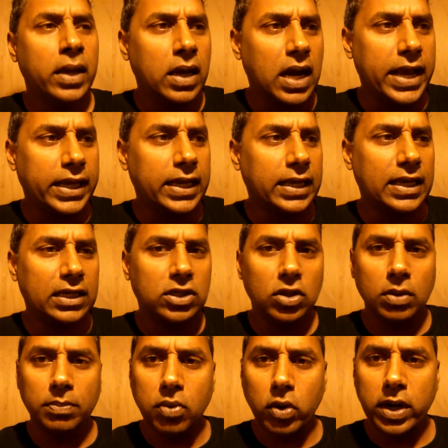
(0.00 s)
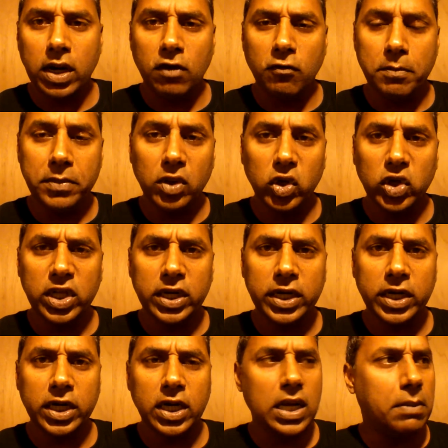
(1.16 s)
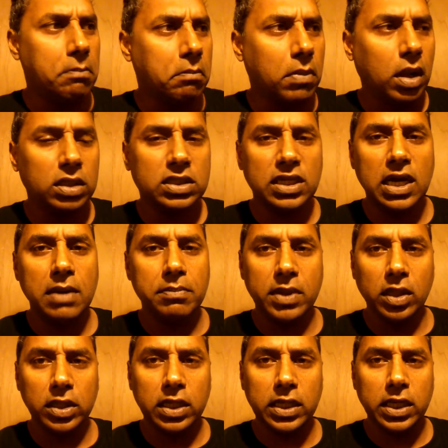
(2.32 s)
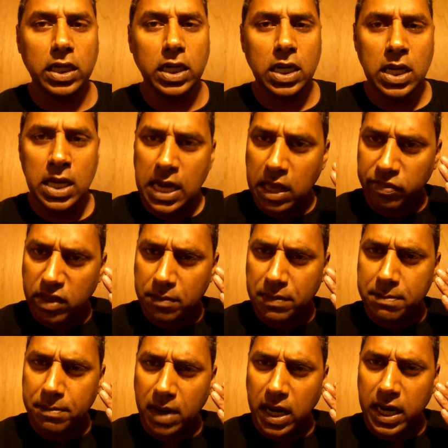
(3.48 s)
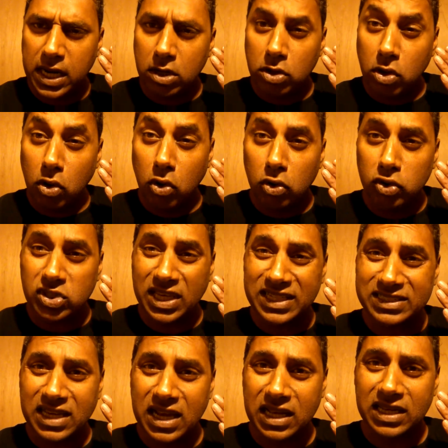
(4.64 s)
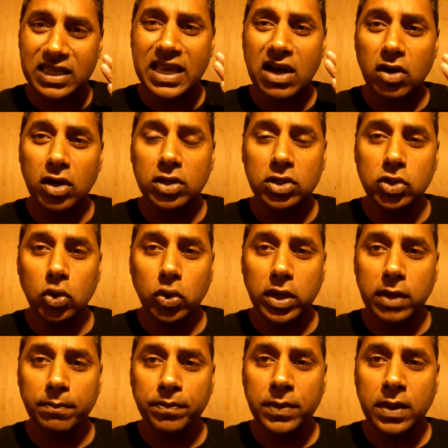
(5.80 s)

I can get to the point of millionaire and multi-millionaire and then my mind knows exactly how to do it